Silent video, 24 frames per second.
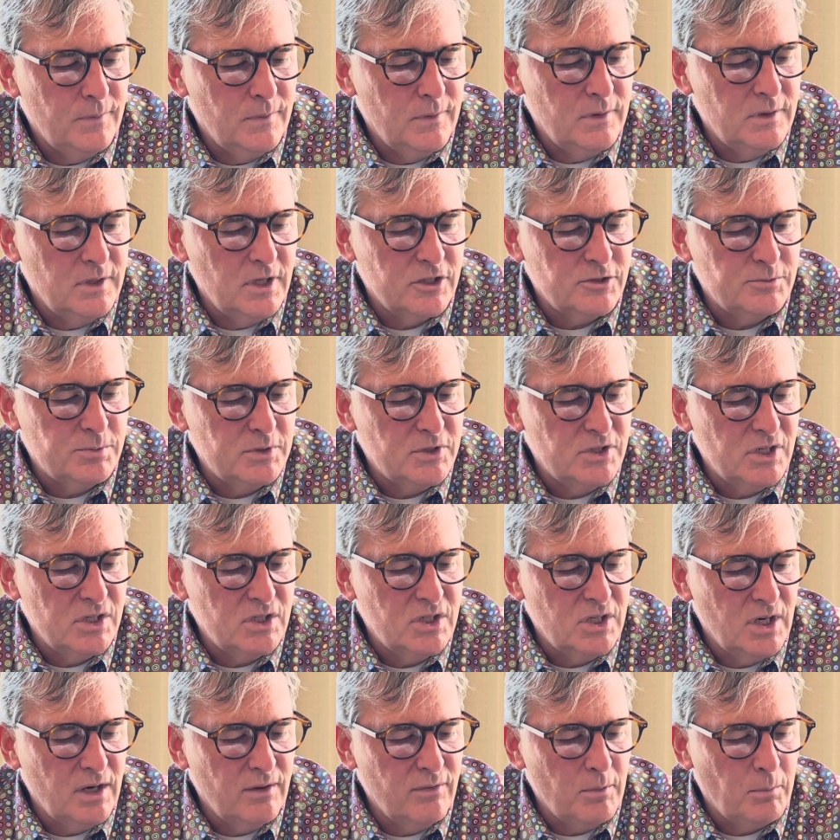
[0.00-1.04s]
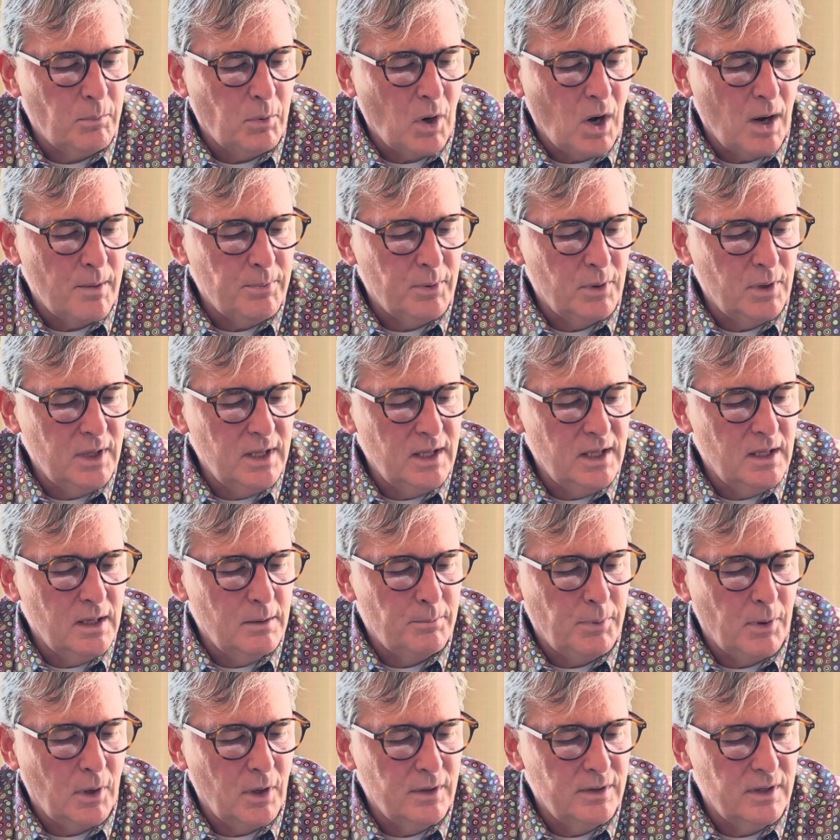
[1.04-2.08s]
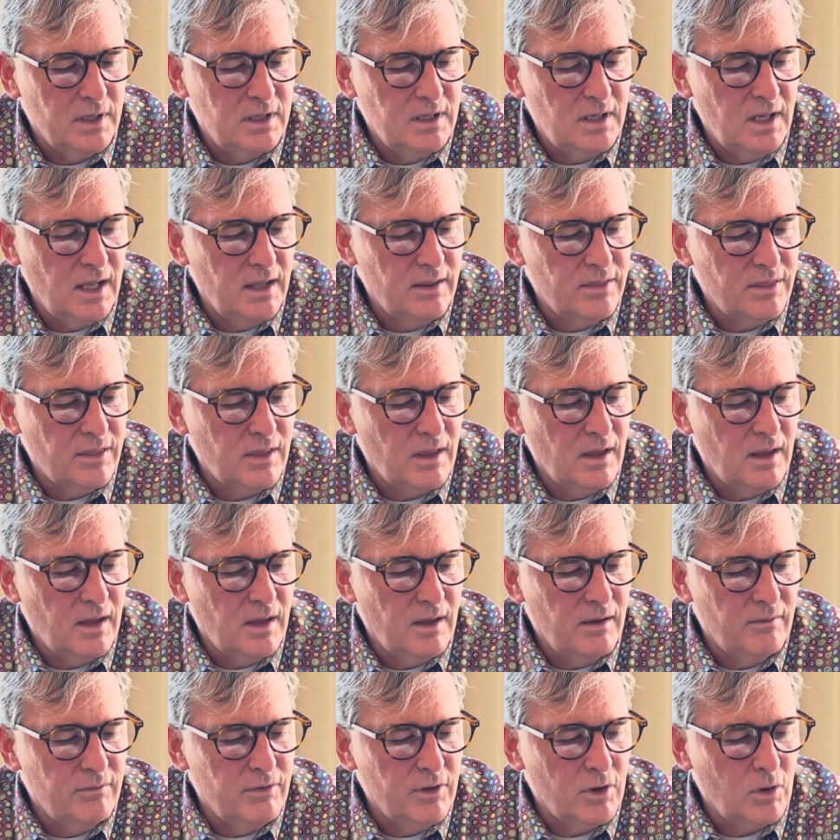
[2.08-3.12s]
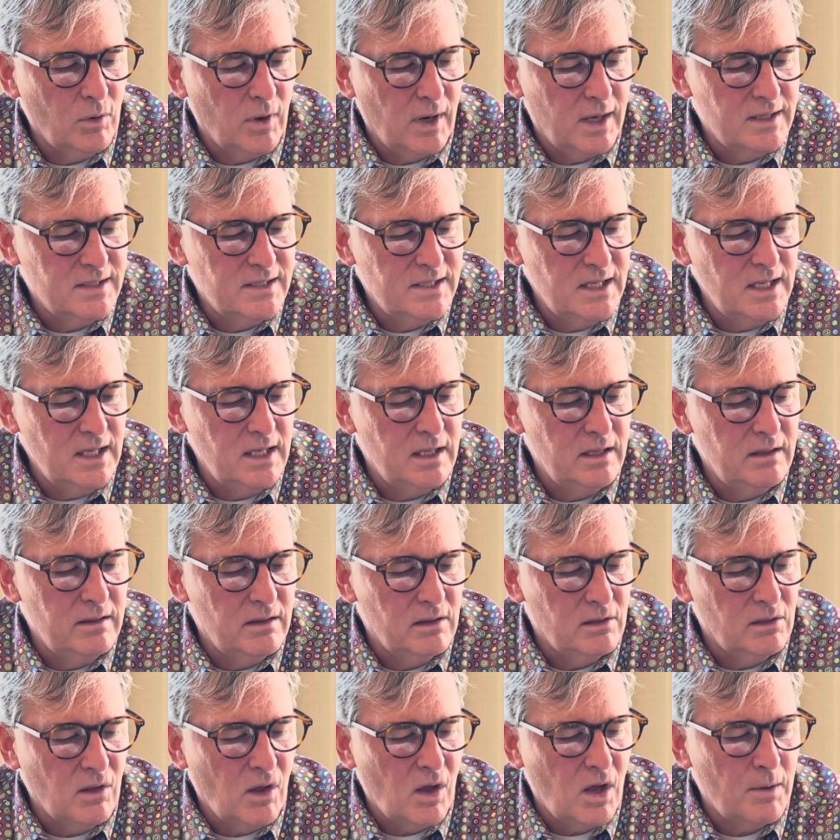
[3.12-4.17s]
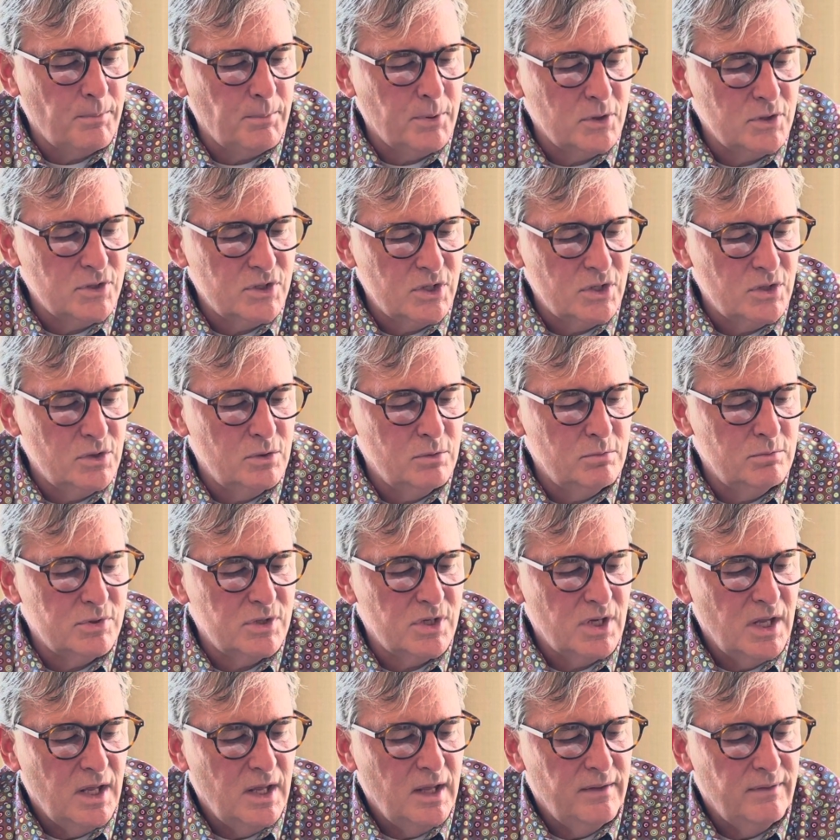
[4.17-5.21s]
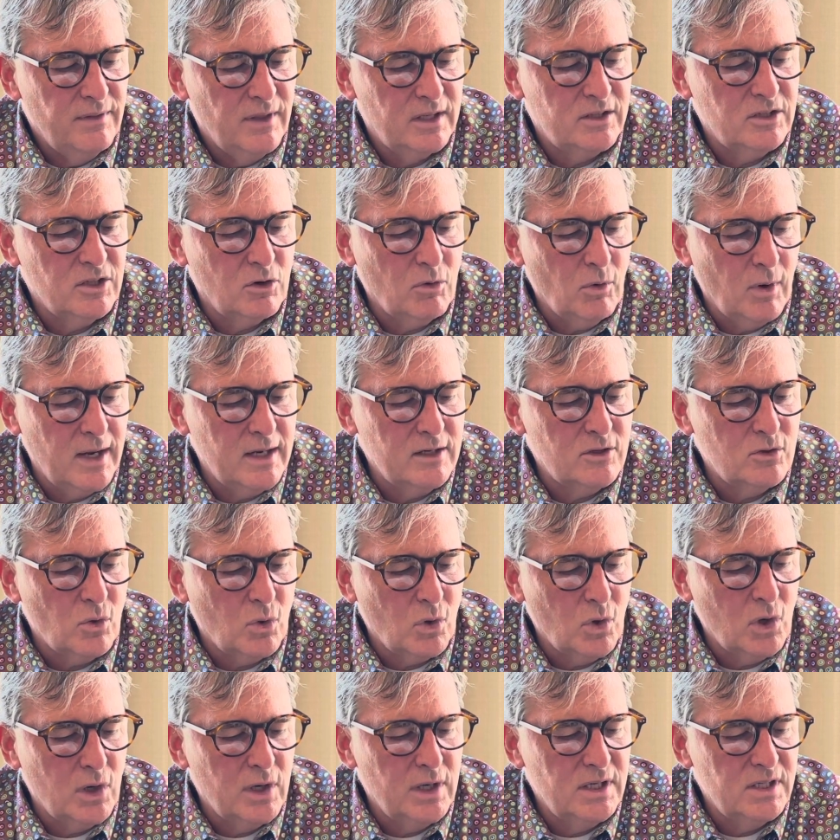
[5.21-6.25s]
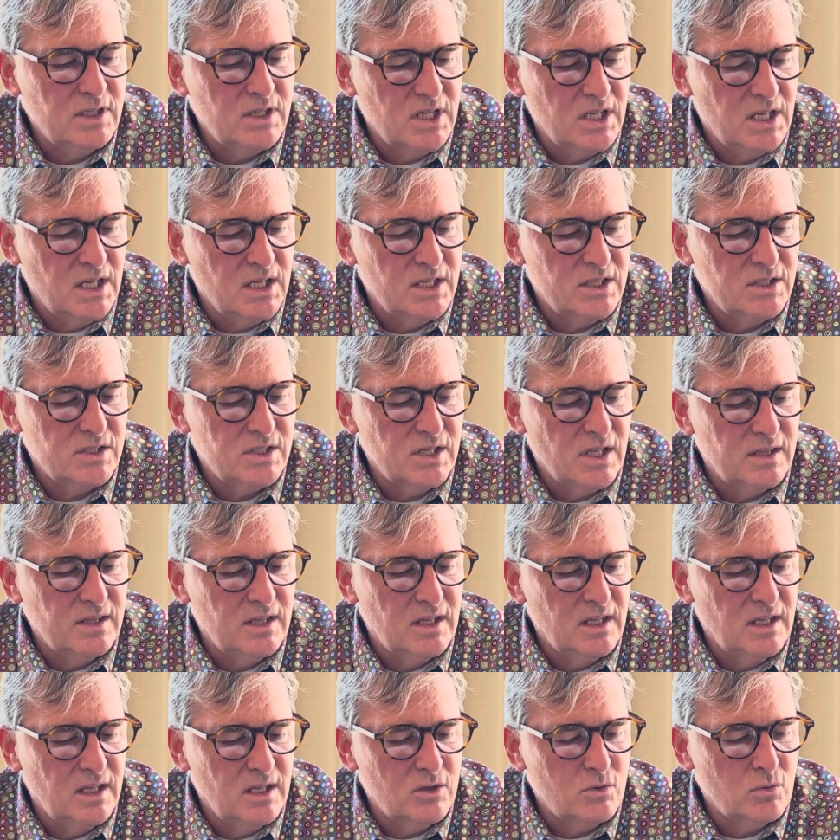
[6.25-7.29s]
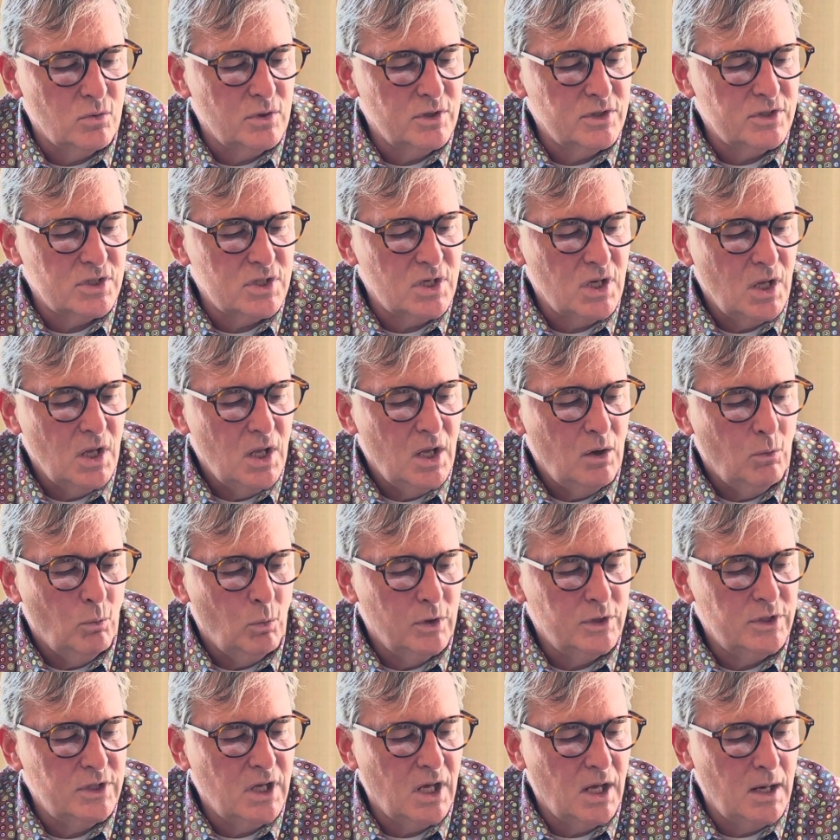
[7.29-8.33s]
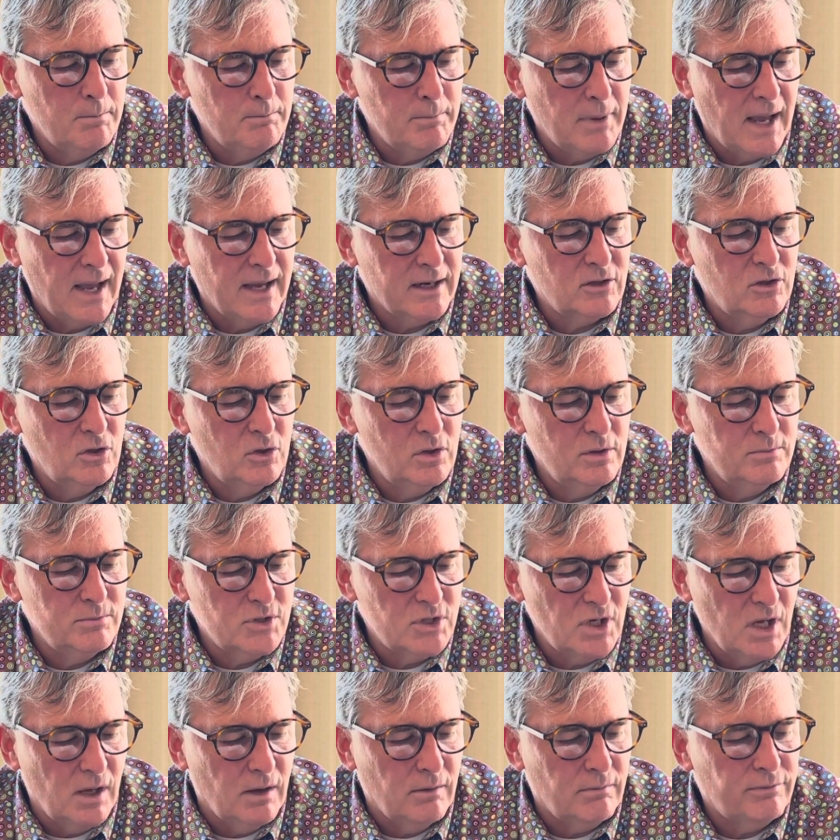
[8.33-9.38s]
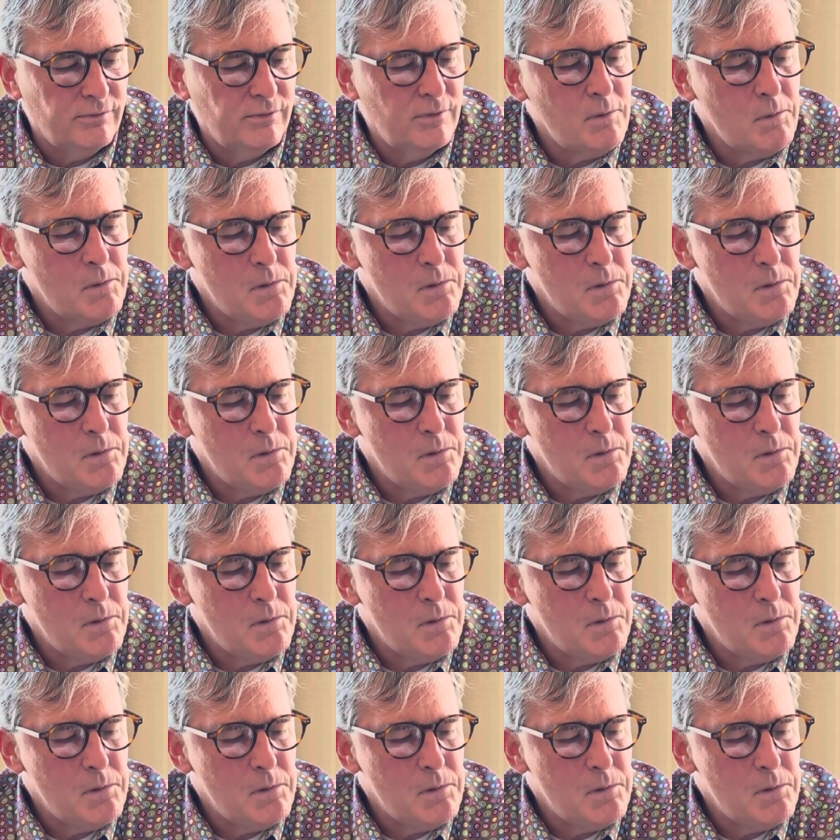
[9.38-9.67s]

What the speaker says: disposition of the property upon the death of the grantee, the law presumes that the grantor intends that the interest would come back to himself.